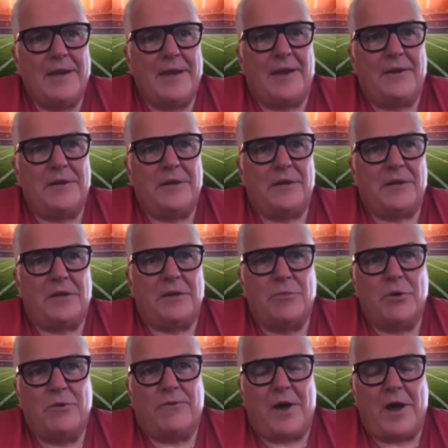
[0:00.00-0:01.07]
you know, you
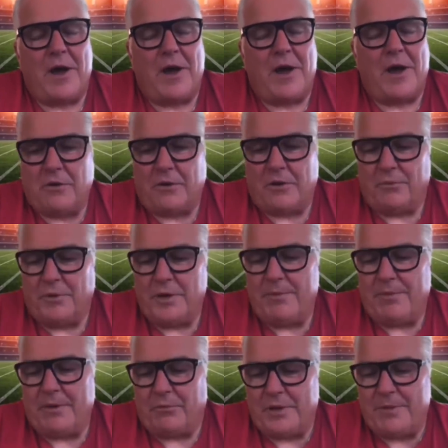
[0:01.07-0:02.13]
move on, you
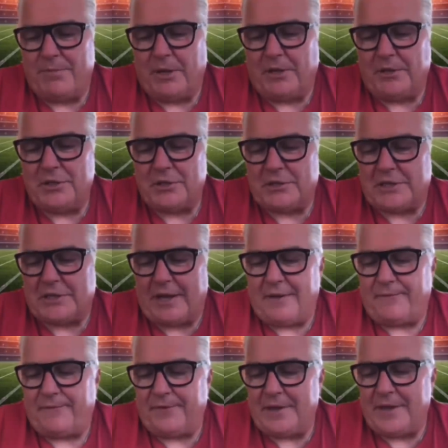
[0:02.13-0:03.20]
rebuild
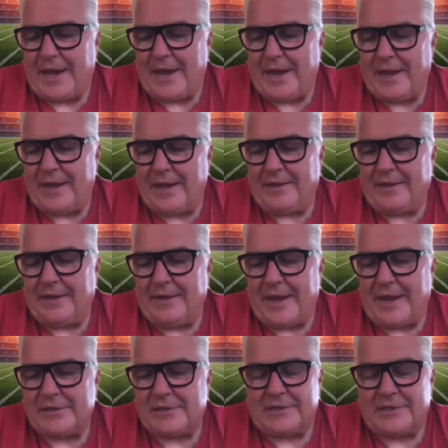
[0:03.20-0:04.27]
yourself, and
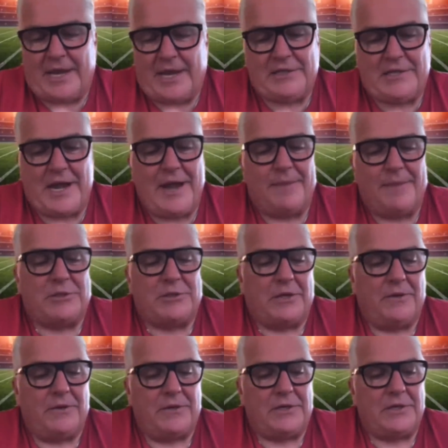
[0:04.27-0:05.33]
that's, it takes time. So
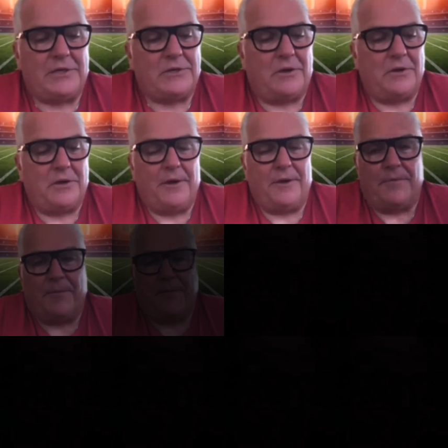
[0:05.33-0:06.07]
it's all good.